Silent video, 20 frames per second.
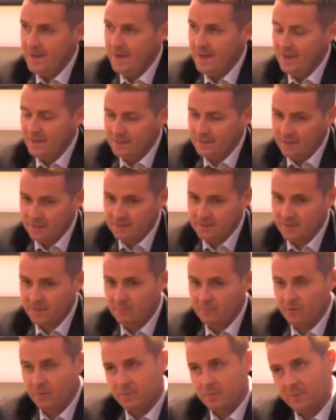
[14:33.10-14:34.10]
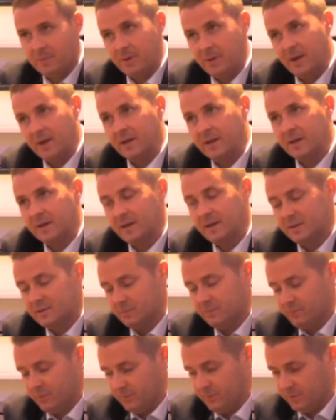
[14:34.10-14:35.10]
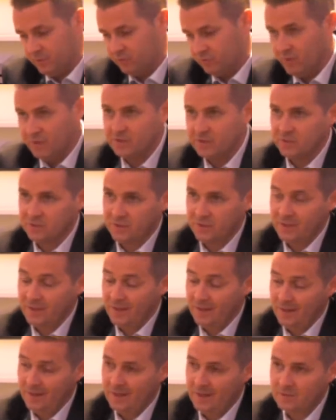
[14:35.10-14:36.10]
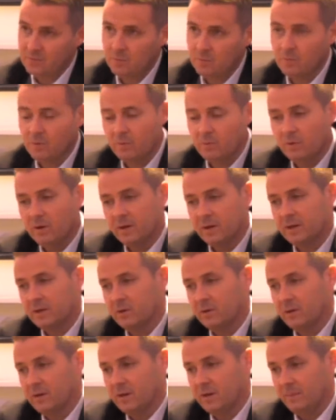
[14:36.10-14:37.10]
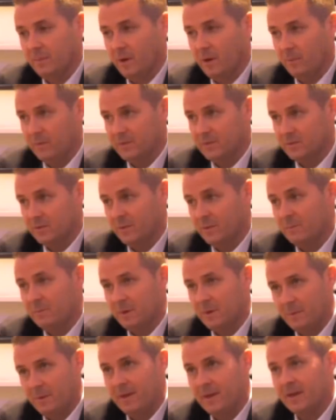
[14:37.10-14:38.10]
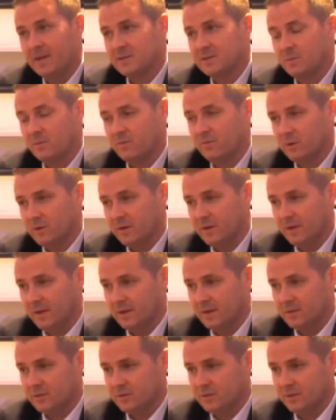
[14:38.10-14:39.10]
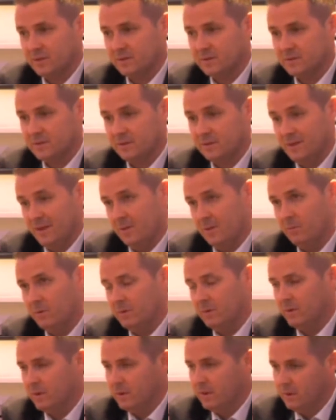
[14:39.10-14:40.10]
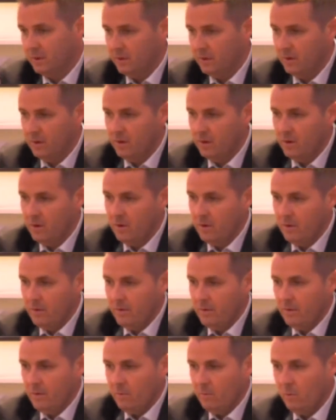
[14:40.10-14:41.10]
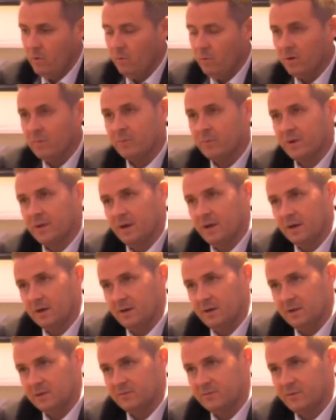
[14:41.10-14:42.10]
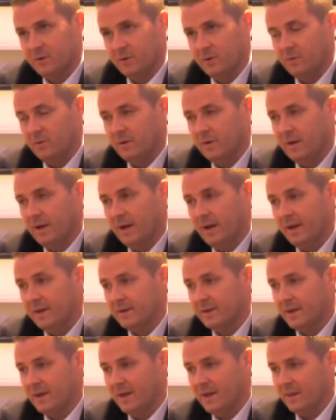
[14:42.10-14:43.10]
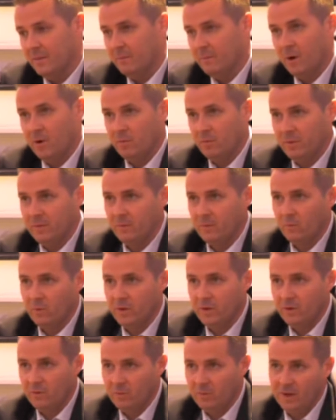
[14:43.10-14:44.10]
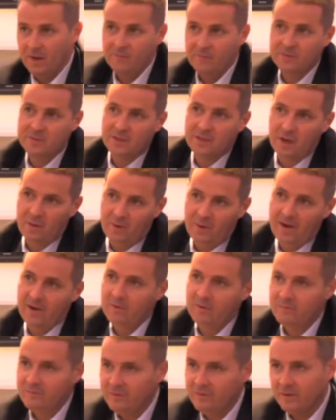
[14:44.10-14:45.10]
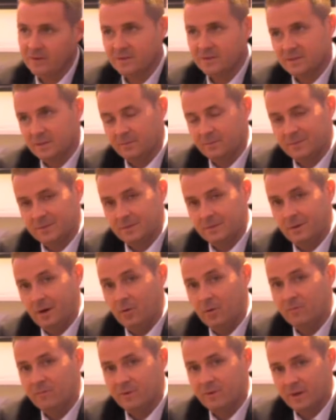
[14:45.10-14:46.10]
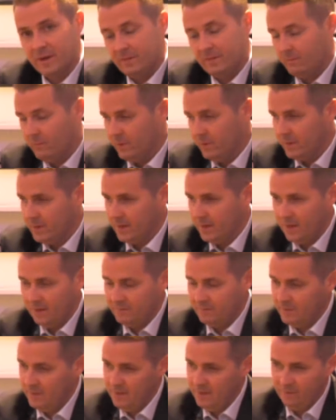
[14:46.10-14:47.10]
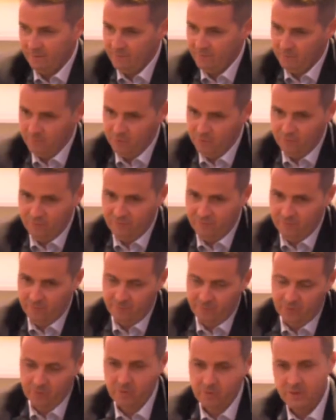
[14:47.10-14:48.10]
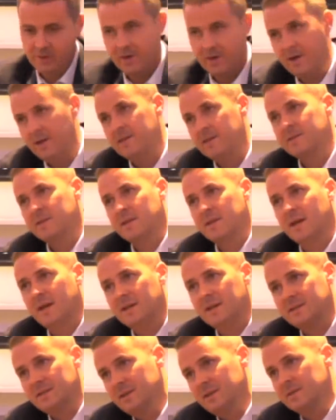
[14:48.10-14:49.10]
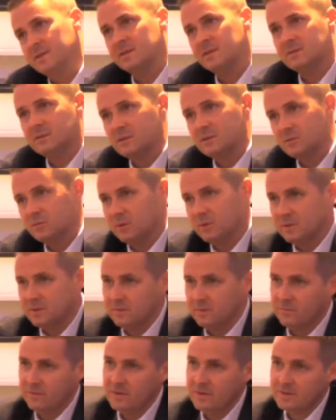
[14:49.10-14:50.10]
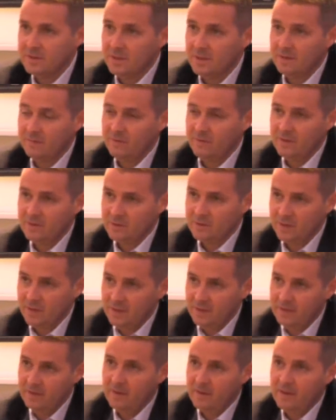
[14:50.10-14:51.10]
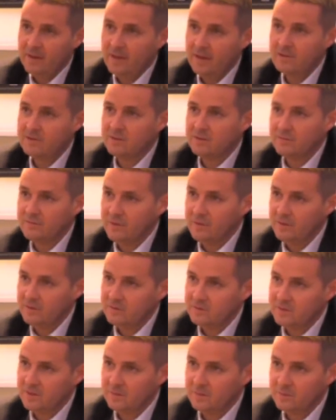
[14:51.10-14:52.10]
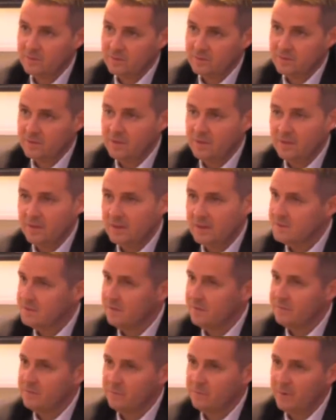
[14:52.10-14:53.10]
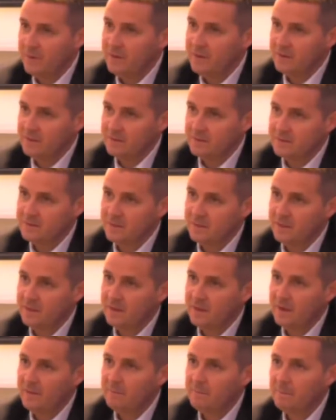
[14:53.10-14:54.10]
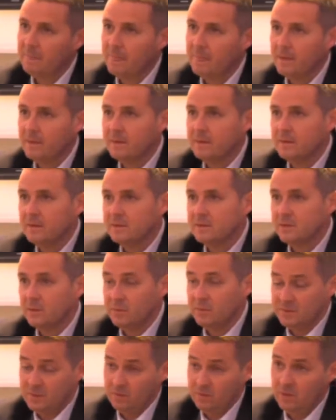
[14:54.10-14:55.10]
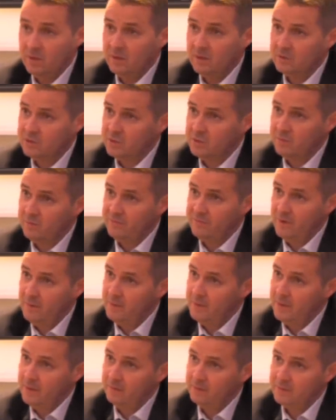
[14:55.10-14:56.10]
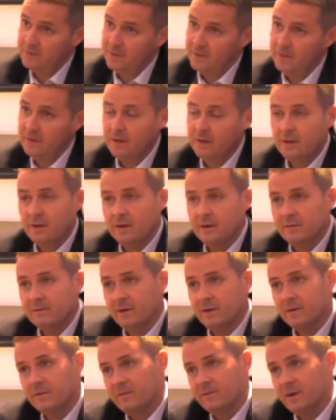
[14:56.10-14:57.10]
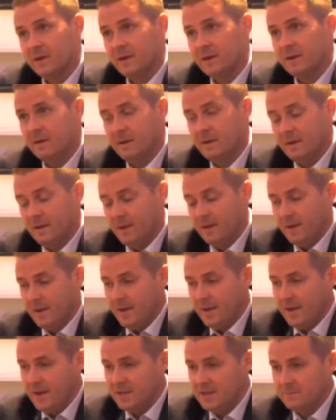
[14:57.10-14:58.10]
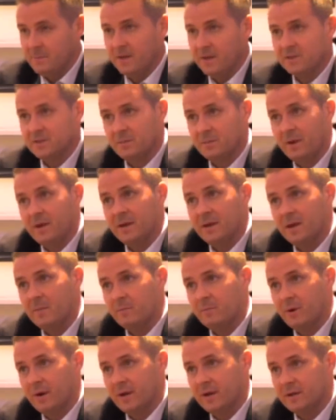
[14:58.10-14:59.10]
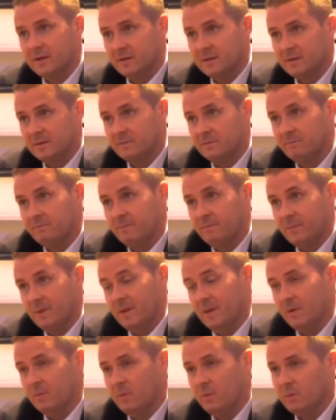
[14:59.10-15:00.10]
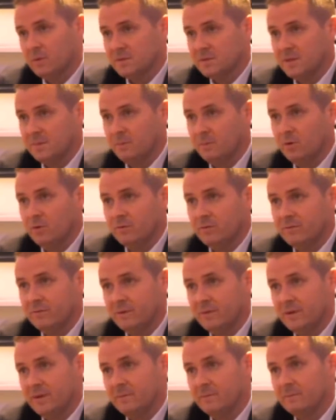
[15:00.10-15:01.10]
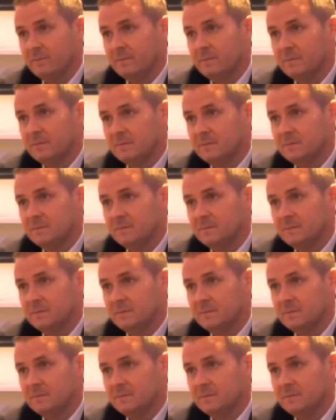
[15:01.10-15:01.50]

it does need proper planning, it needs a proper strategy, and that's what we're working on at the moment to implement that, so we've got it next year. So yeah, we want to bring young guys through, and at the moment we're having to go out and find some, so hopefully we can have the link from youth football into the 18s, into the 23s, and then eventually into the first team, because there's nothing better than seeing that. So we saw it last year with Femi. Obviously, thankfully, he's managed to make that break, and we want to see more of him.